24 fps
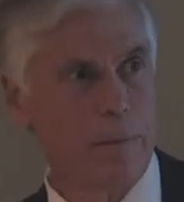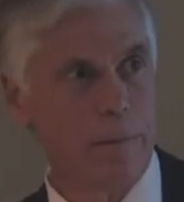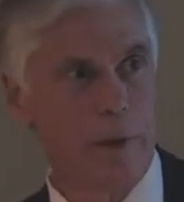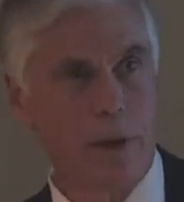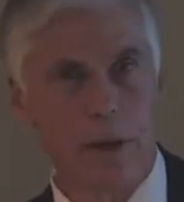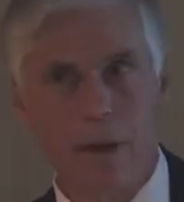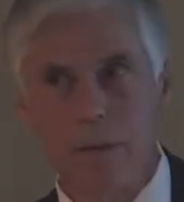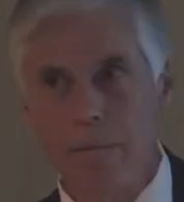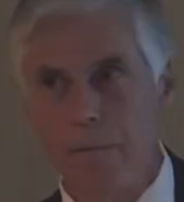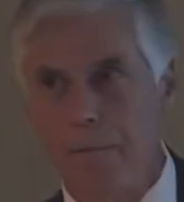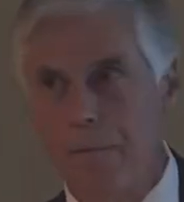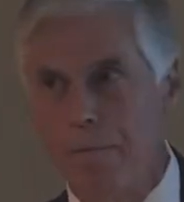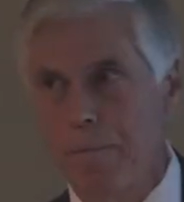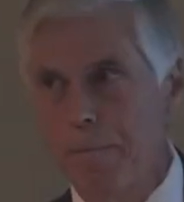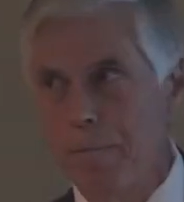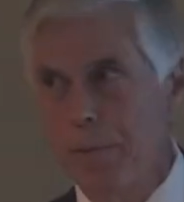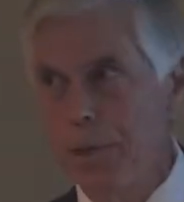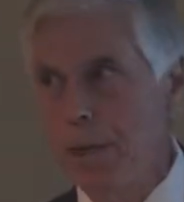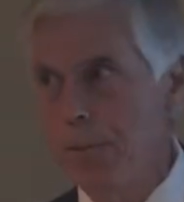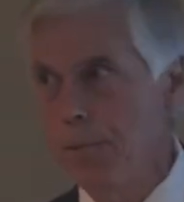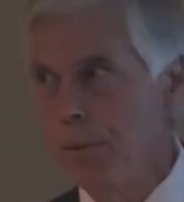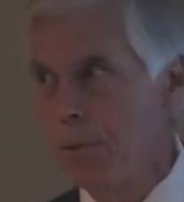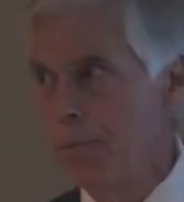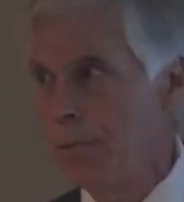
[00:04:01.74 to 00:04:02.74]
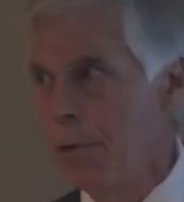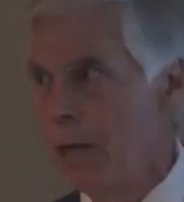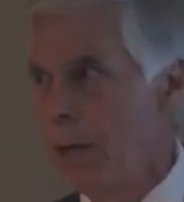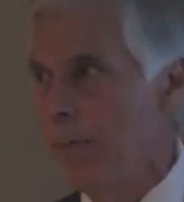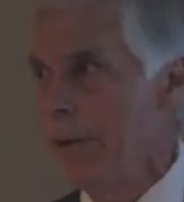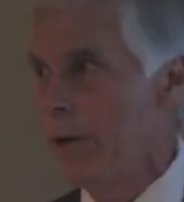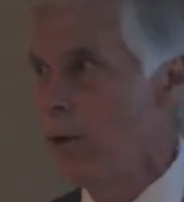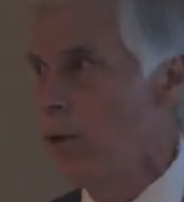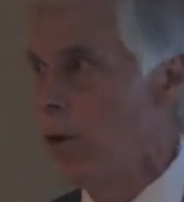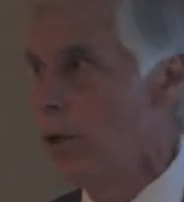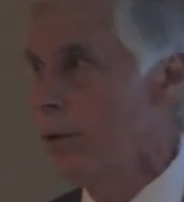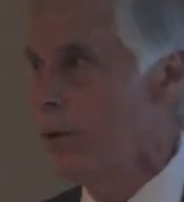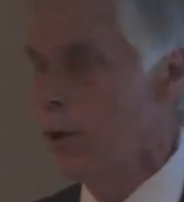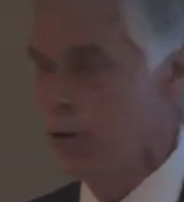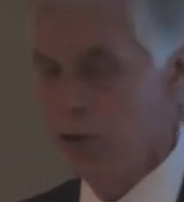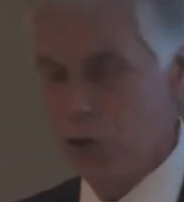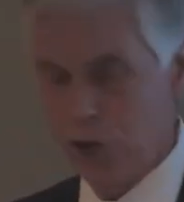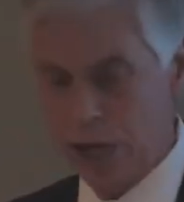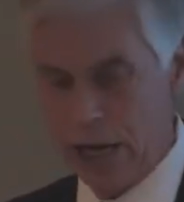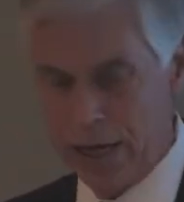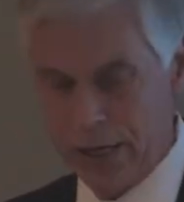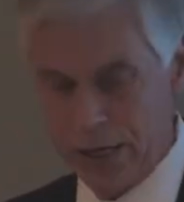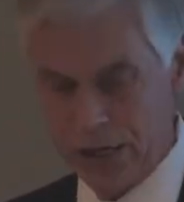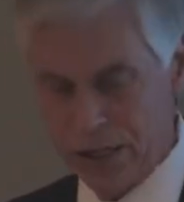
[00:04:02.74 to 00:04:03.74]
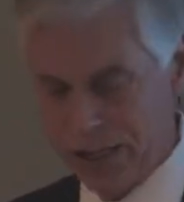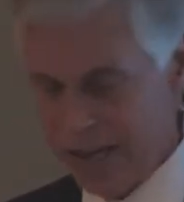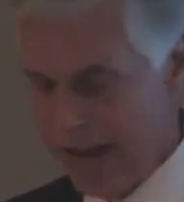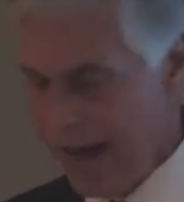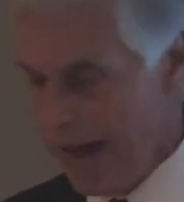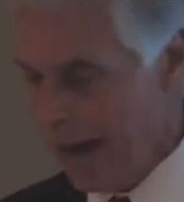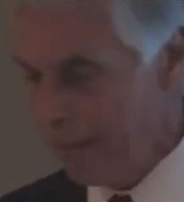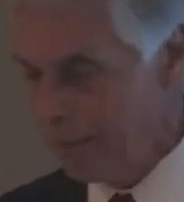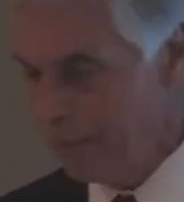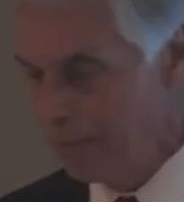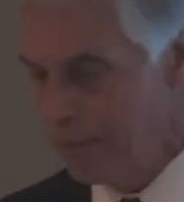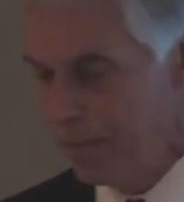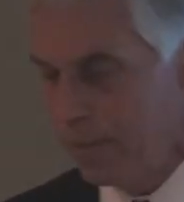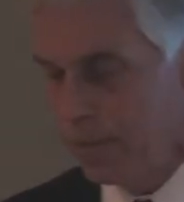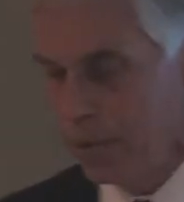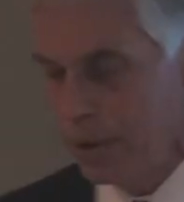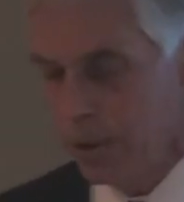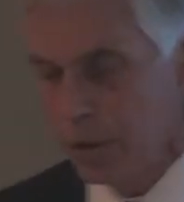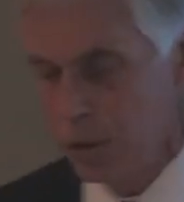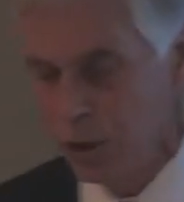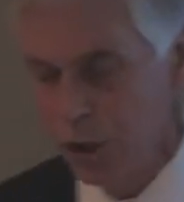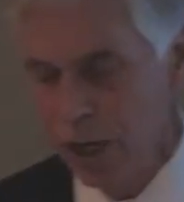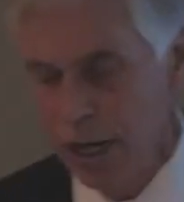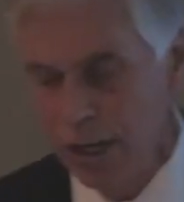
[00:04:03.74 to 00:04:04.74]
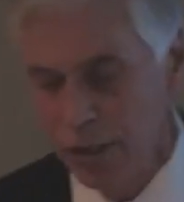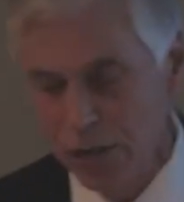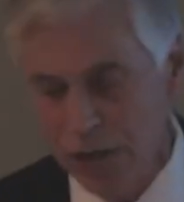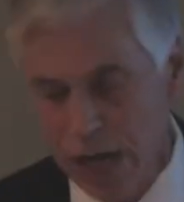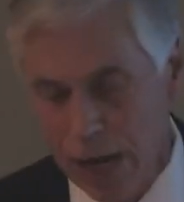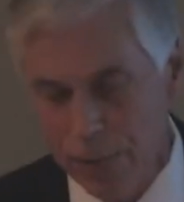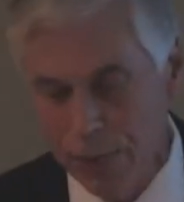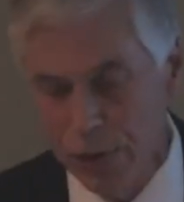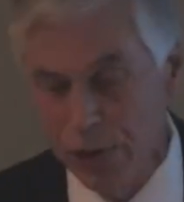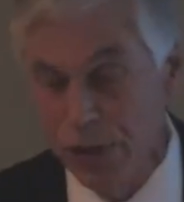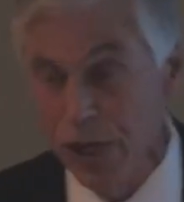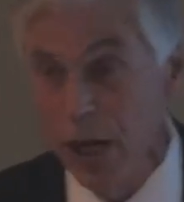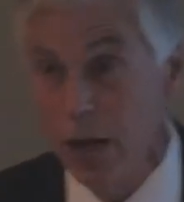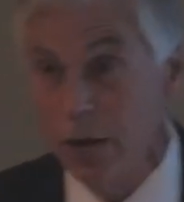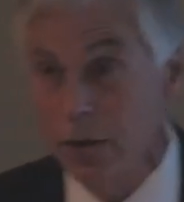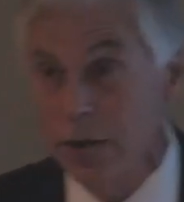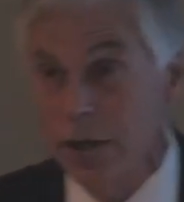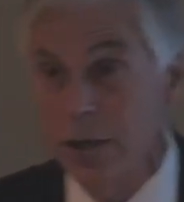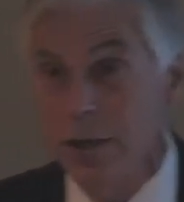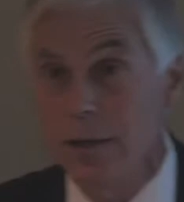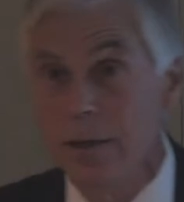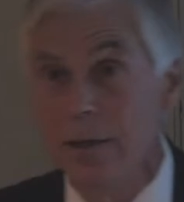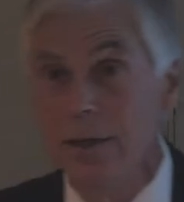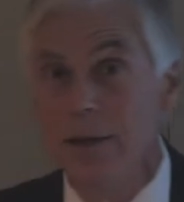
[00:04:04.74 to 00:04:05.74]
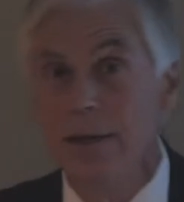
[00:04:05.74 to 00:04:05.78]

And people probably all know John Zaprzelka,